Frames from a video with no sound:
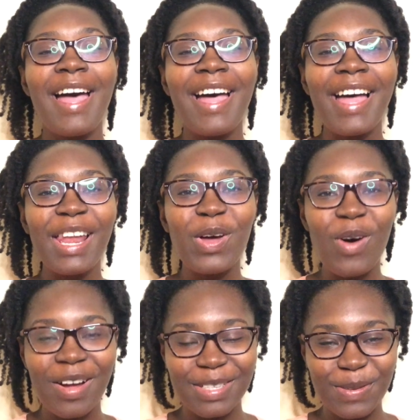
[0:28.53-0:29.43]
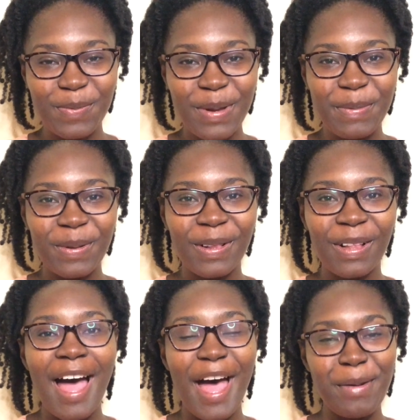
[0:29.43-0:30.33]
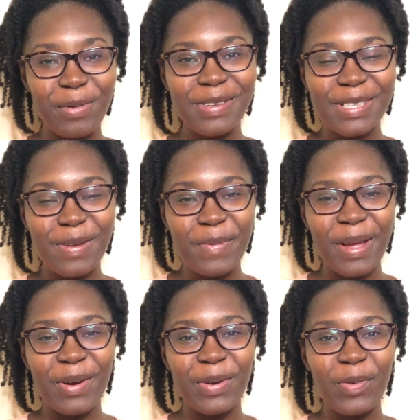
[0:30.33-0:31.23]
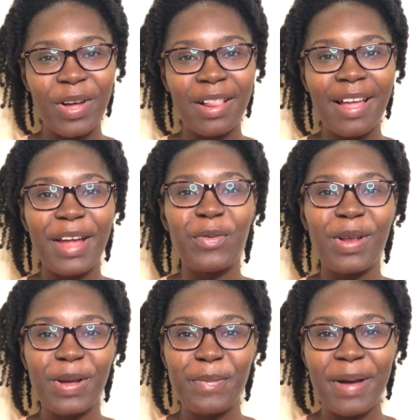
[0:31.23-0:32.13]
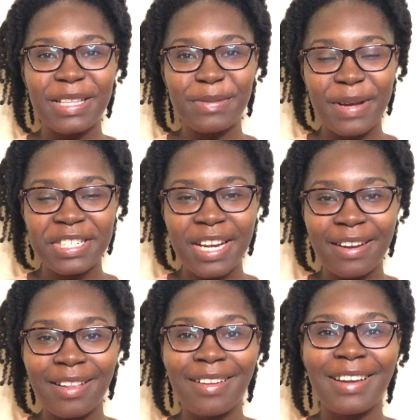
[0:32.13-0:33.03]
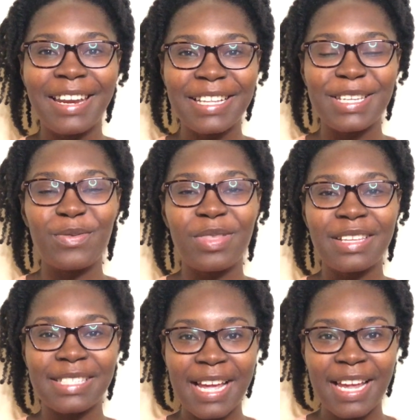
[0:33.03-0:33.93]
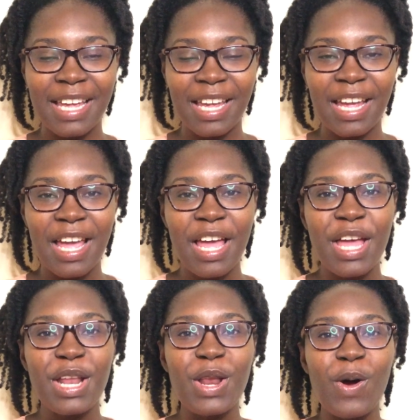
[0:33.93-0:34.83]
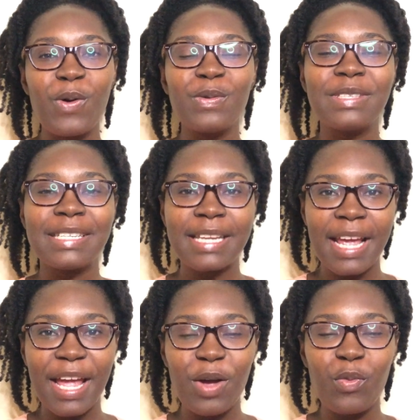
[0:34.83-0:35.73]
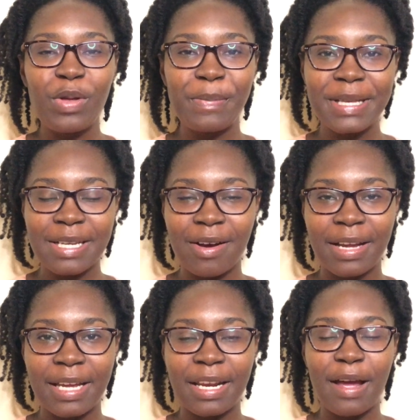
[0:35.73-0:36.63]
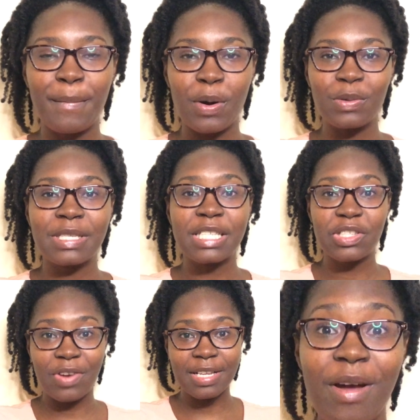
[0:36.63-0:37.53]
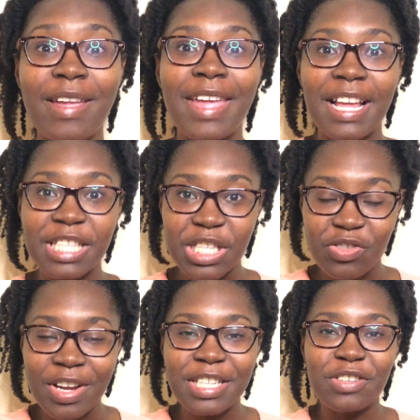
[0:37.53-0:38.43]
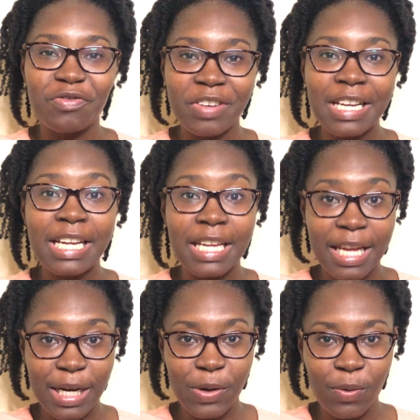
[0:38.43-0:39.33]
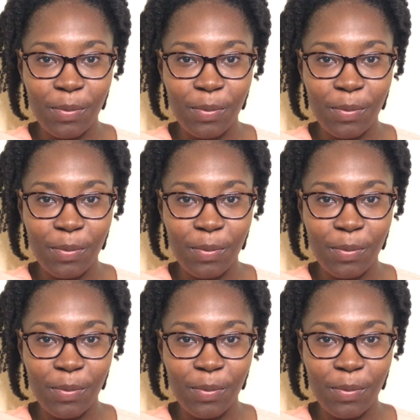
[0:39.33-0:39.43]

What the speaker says: Hello awesome people, I'm Ming-Honiwell and welcome back to my channel Connecting with the Psyche. Now today we'll be talking about stress. Can stress really kill you?